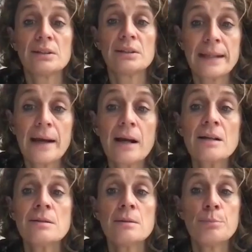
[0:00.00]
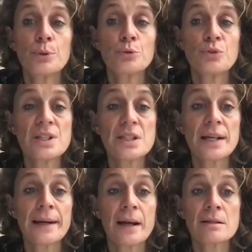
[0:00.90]
housing, access to
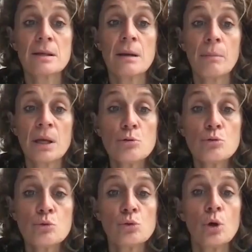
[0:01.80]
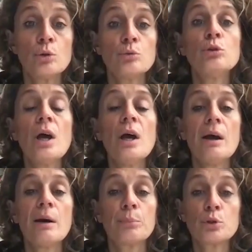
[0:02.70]
work on equal terms,
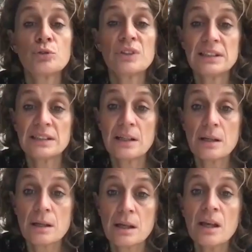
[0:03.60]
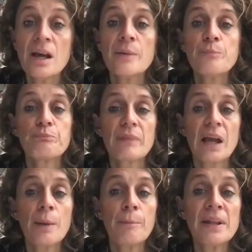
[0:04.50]
access to healthcare,
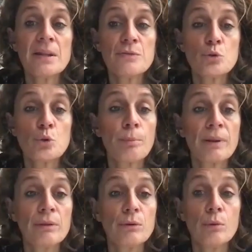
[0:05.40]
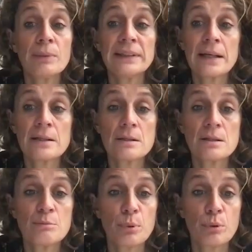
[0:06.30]
education of children in
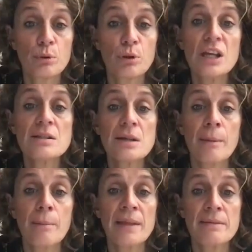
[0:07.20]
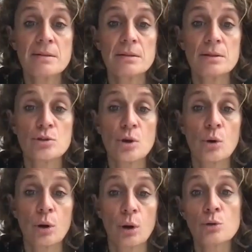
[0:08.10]
reception classes, language
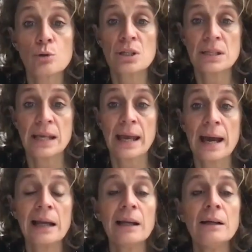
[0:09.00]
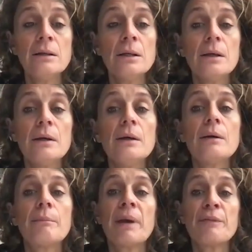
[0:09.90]
learning, etc., must be
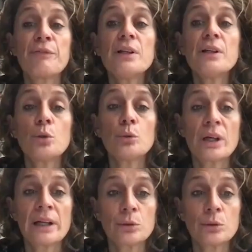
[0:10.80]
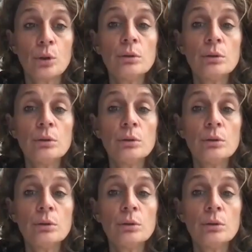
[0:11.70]
developed under